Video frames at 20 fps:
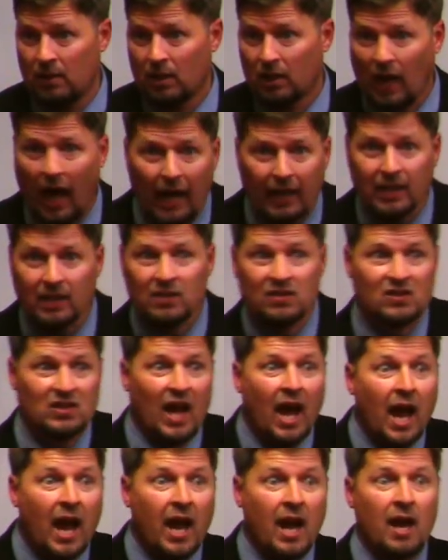God didn't
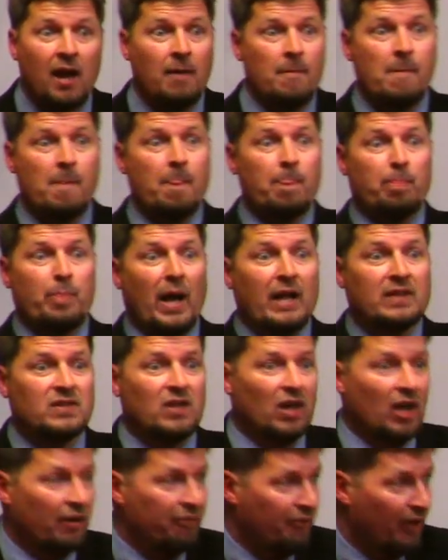say, that's
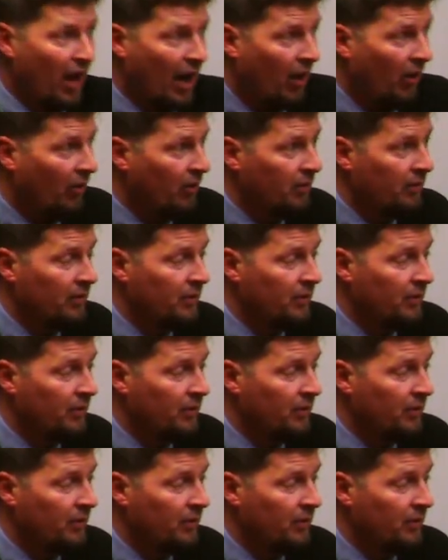enough now.